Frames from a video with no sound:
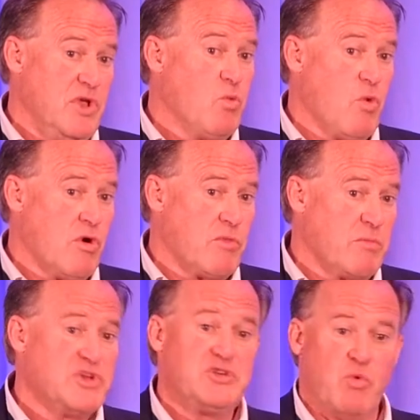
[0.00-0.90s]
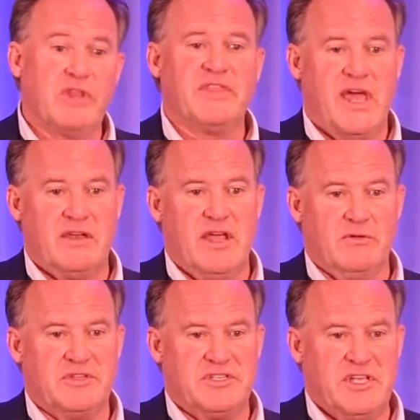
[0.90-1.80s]
warmer, but you want that
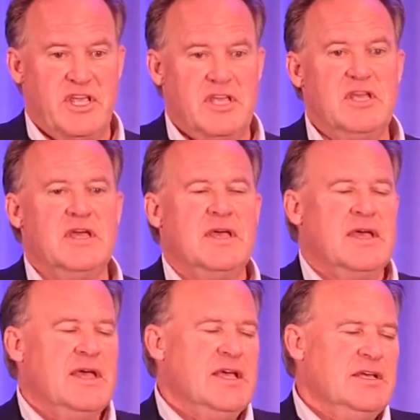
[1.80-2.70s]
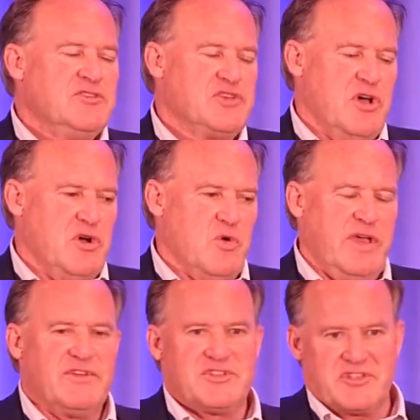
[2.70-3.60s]
delta T. So
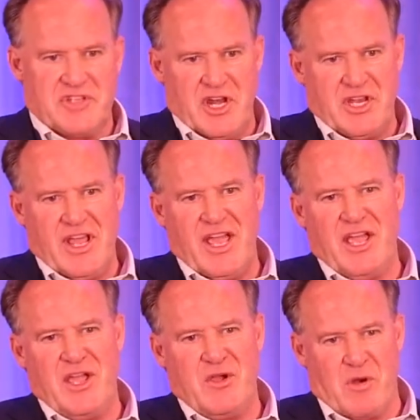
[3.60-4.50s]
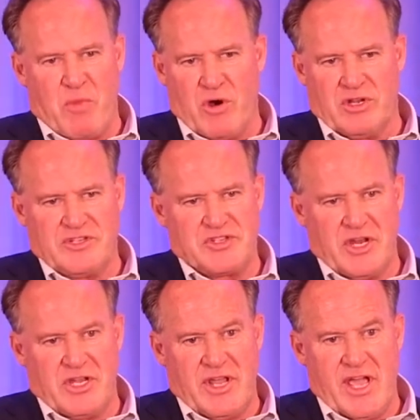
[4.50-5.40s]
if it's a sunny day or a partly
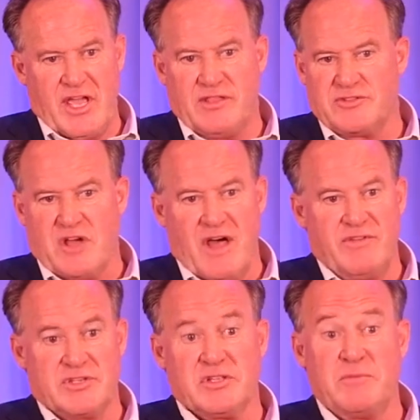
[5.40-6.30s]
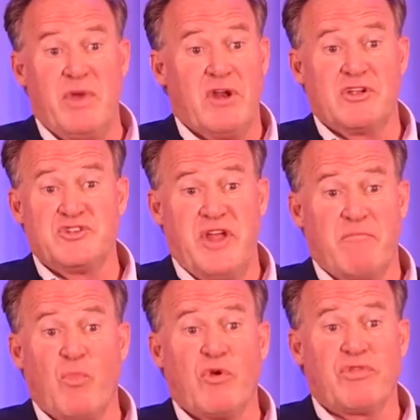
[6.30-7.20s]
sunny day, that's obviously better because you have
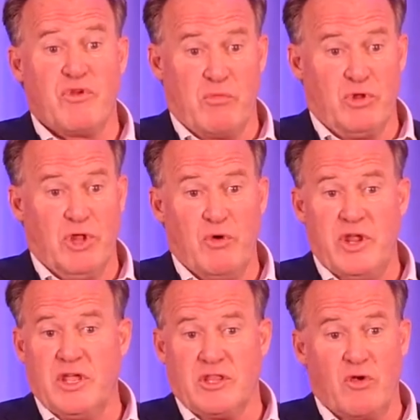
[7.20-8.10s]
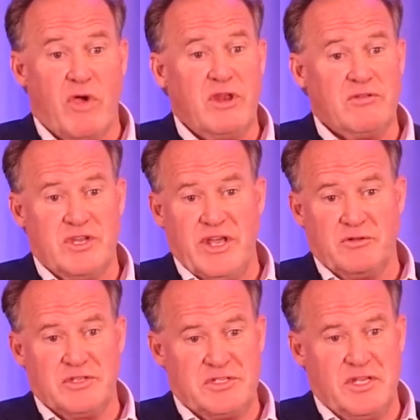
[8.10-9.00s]
more thermal loading, and the greater the
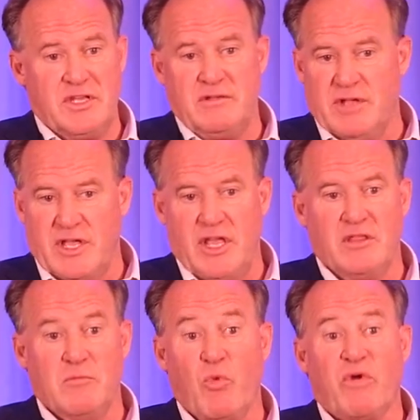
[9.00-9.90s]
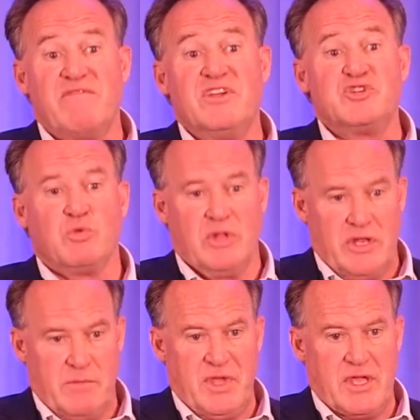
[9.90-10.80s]
delta T, again, the more visual
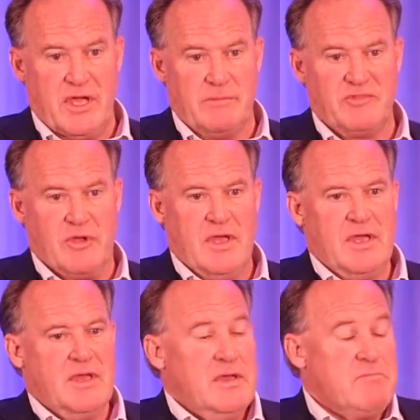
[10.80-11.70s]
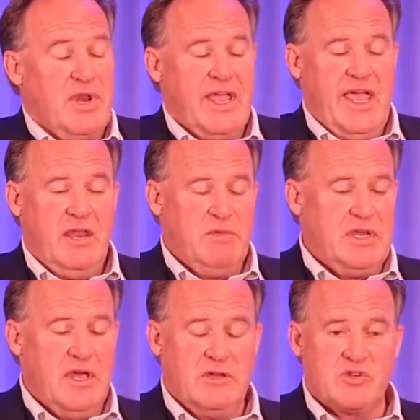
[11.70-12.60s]
it becomes. But it can be
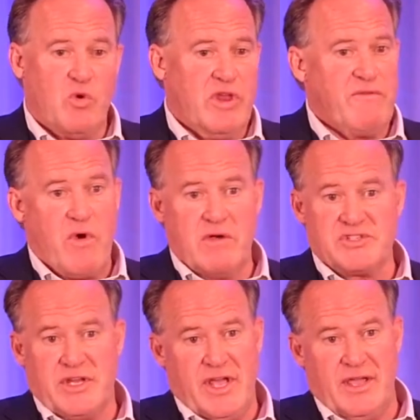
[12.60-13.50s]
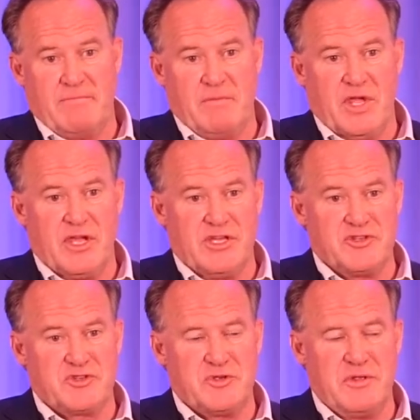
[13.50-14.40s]
done 24 hours a day because,